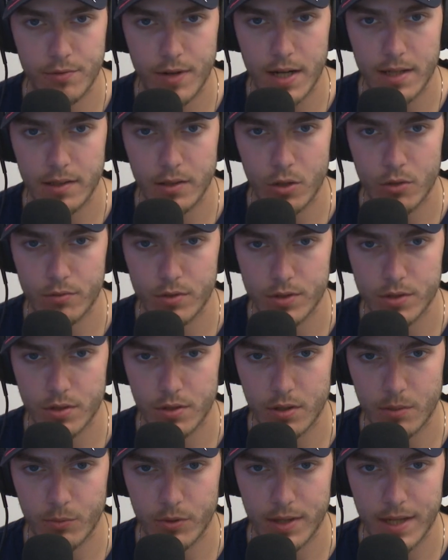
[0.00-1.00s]
finally
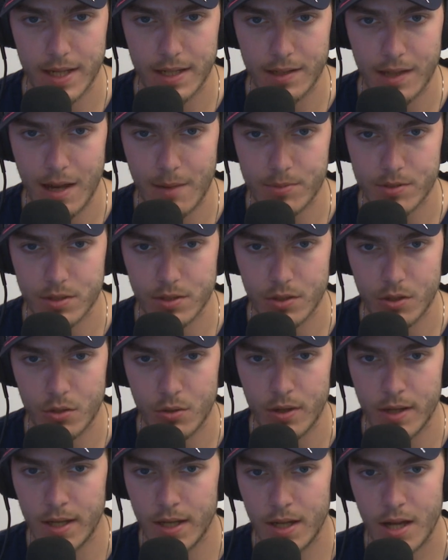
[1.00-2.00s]
overtook him with 8 laps to
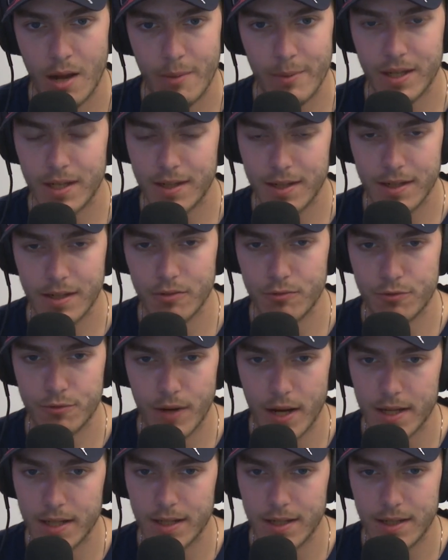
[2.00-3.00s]
go, I mean, he didn't
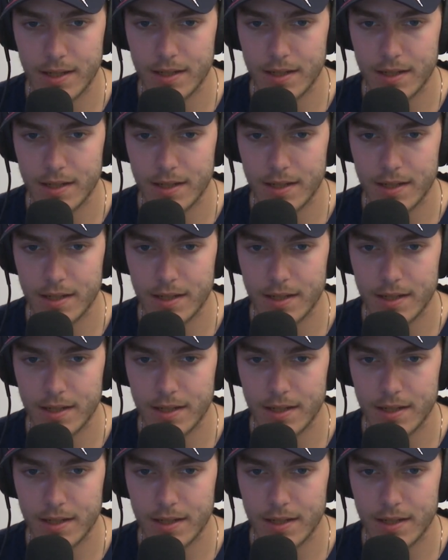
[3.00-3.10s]
fight it.